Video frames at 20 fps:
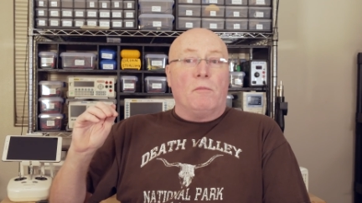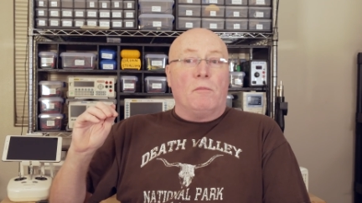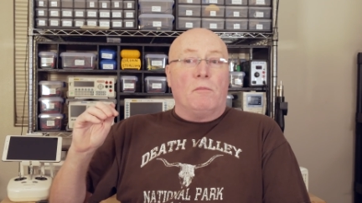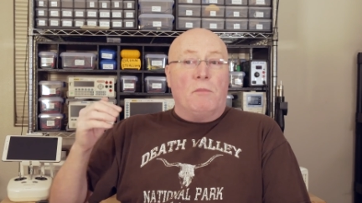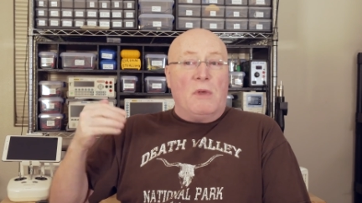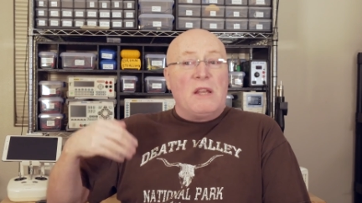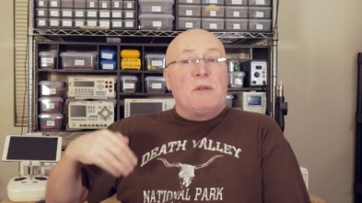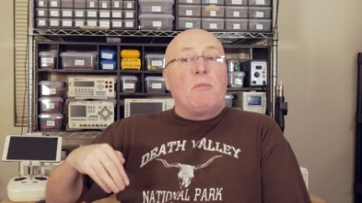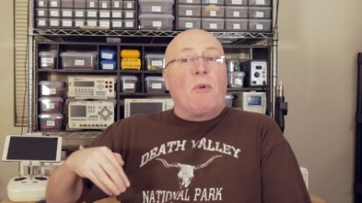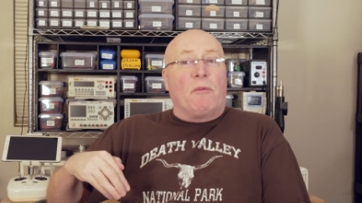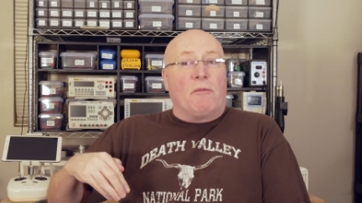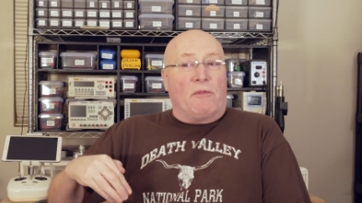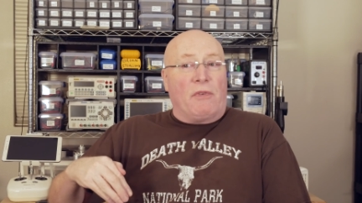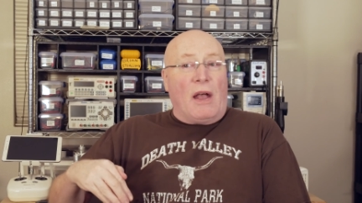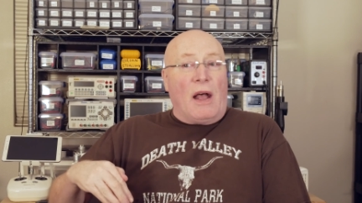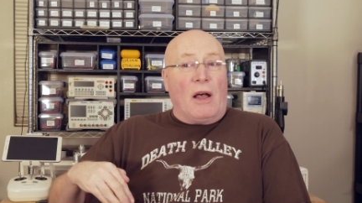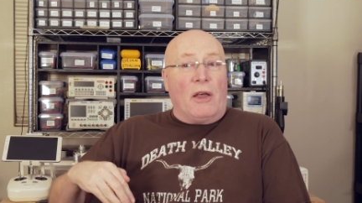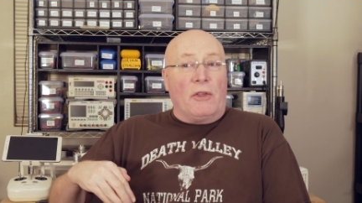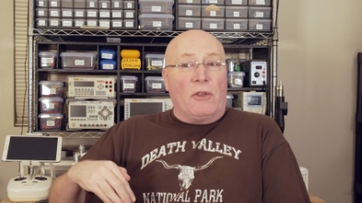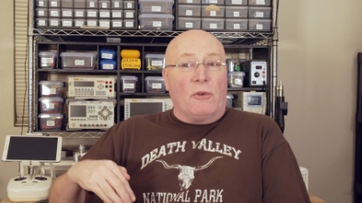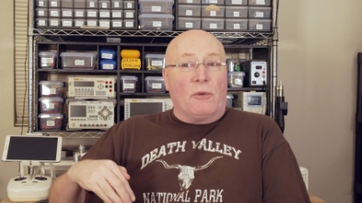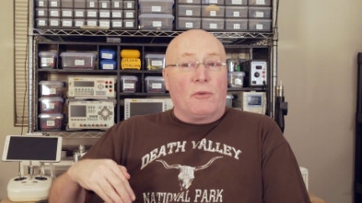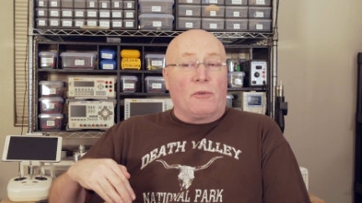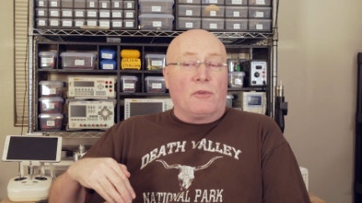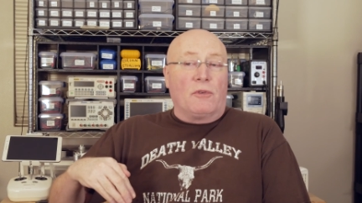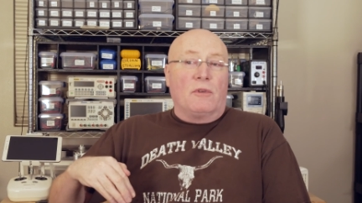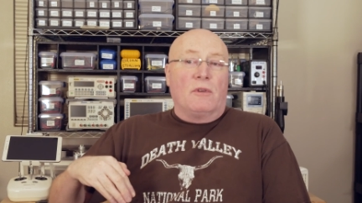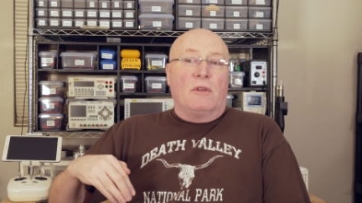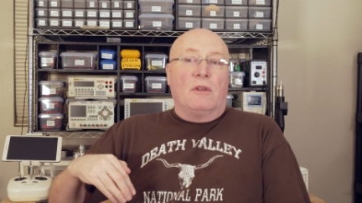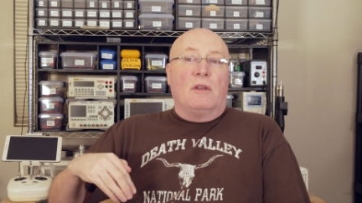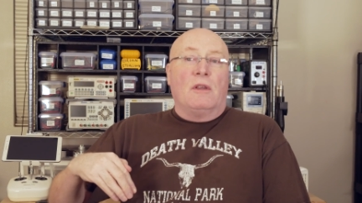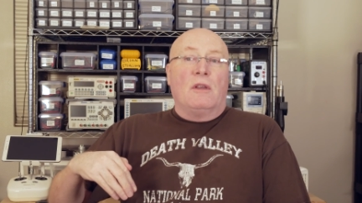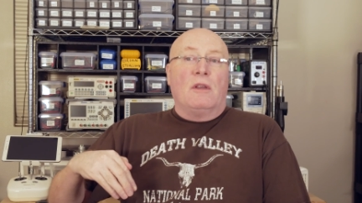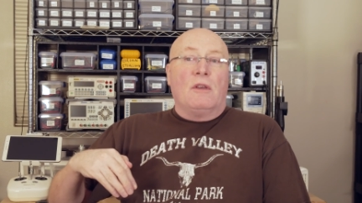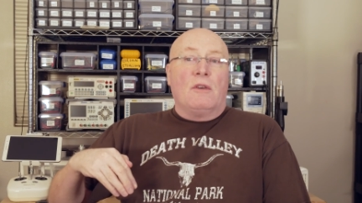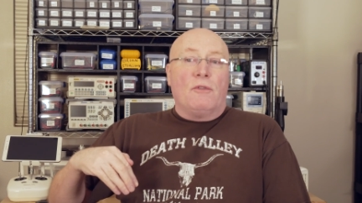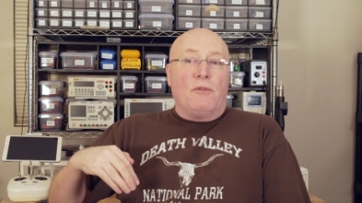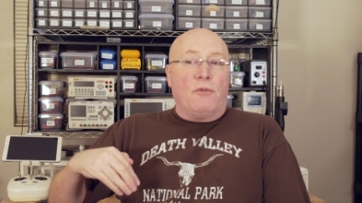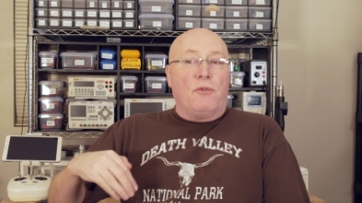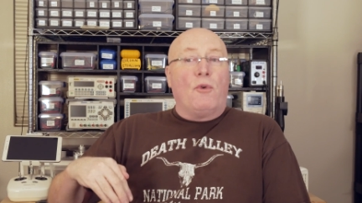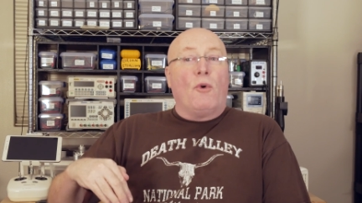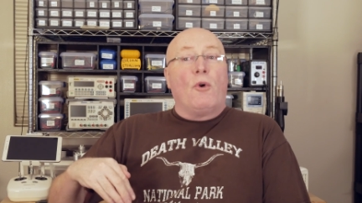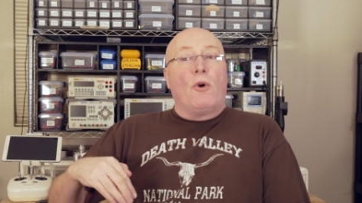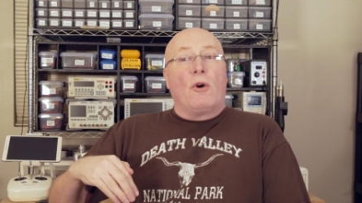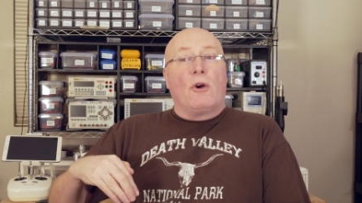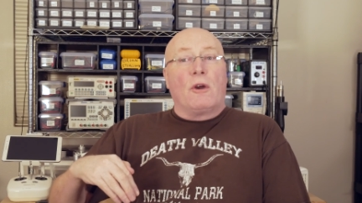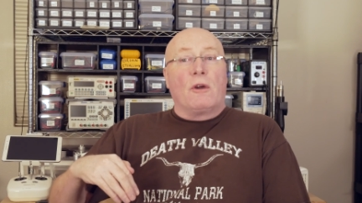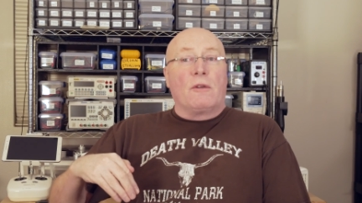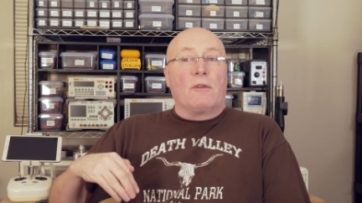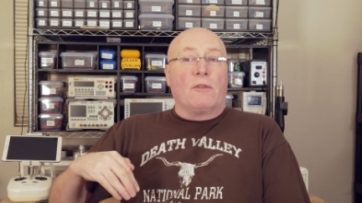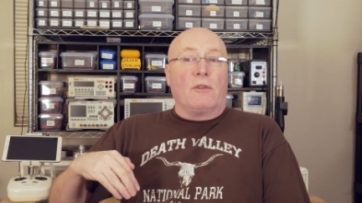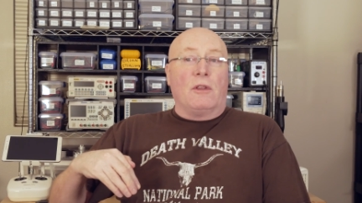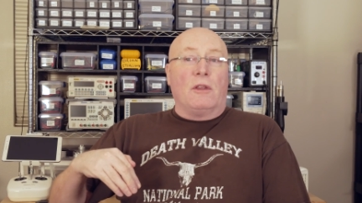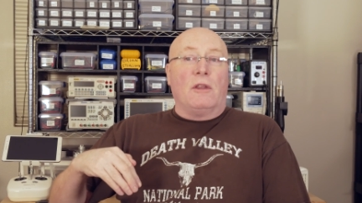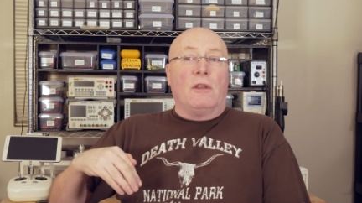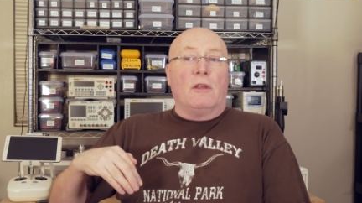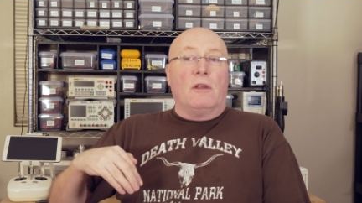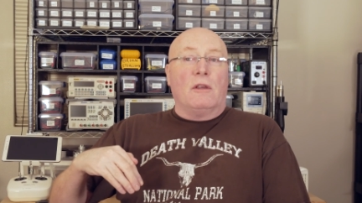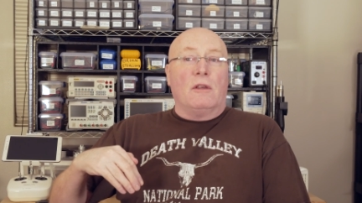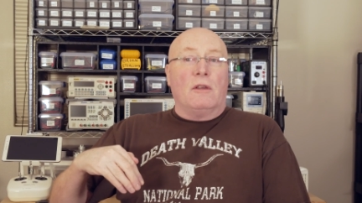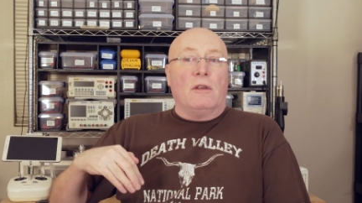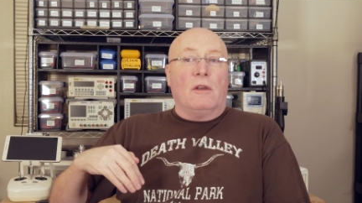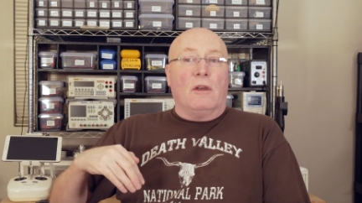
minimum values for the